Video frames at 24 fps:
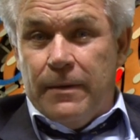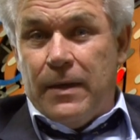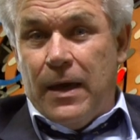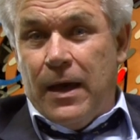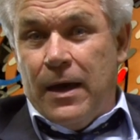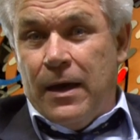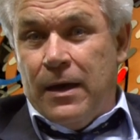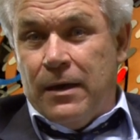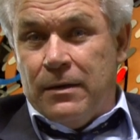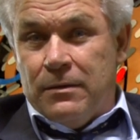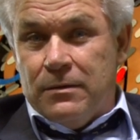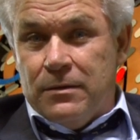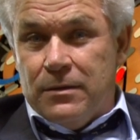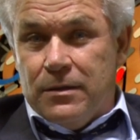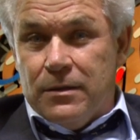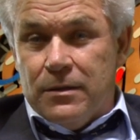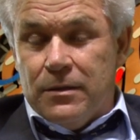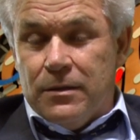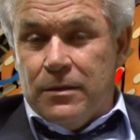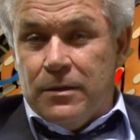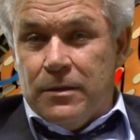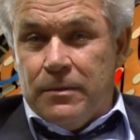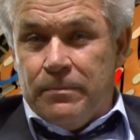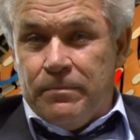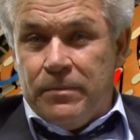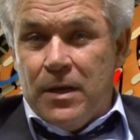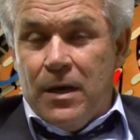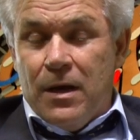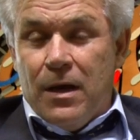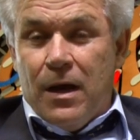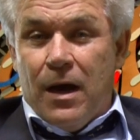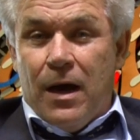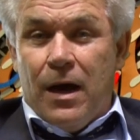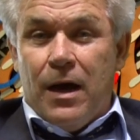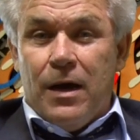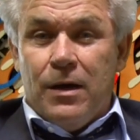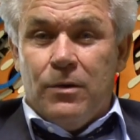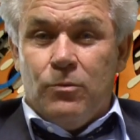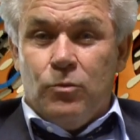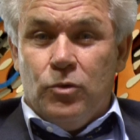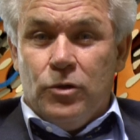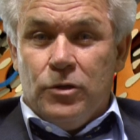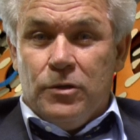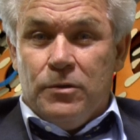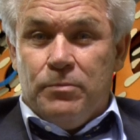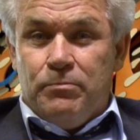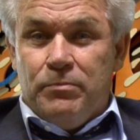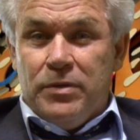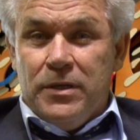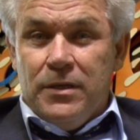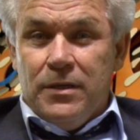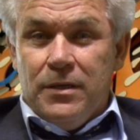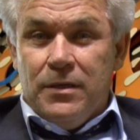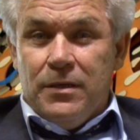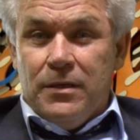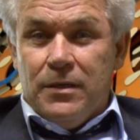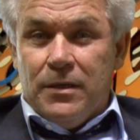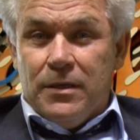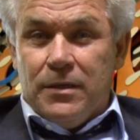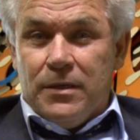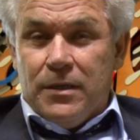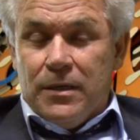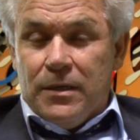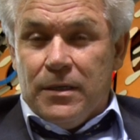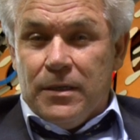and I would be